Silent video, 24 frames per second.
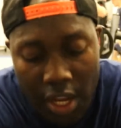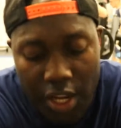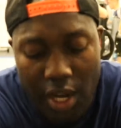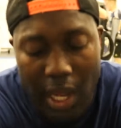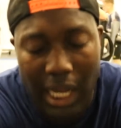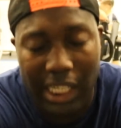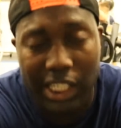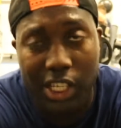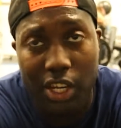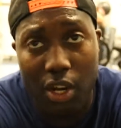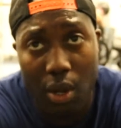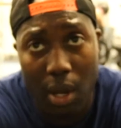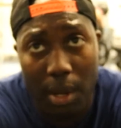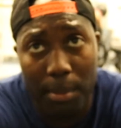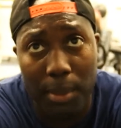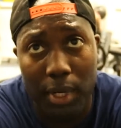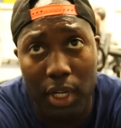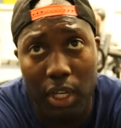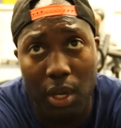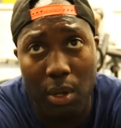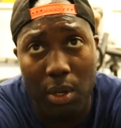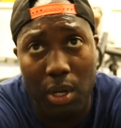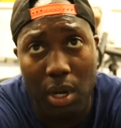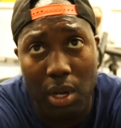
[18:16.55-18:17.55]
No, actually, no. I'm
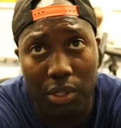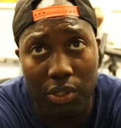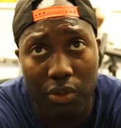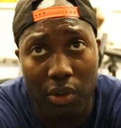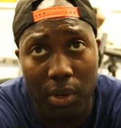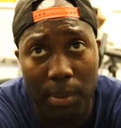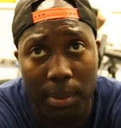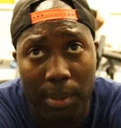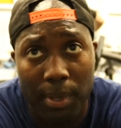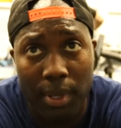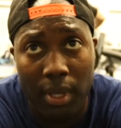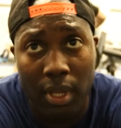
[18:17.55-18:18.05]
gonna go close grip.